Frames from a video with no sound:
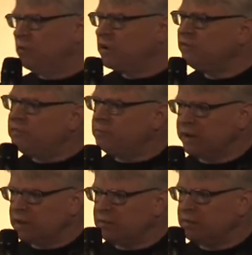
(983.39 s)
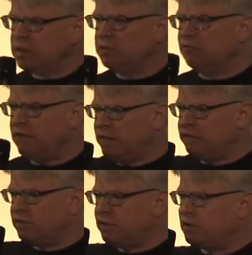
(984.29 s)
Where does a billable
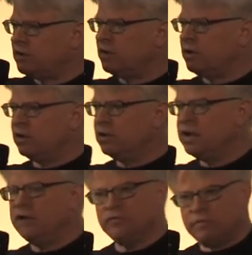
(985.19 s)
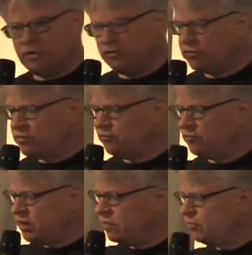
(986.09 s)
event occur as opposed to a
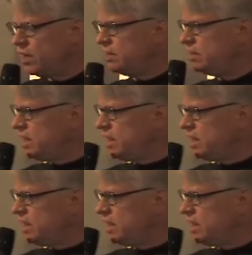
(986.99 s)
free event?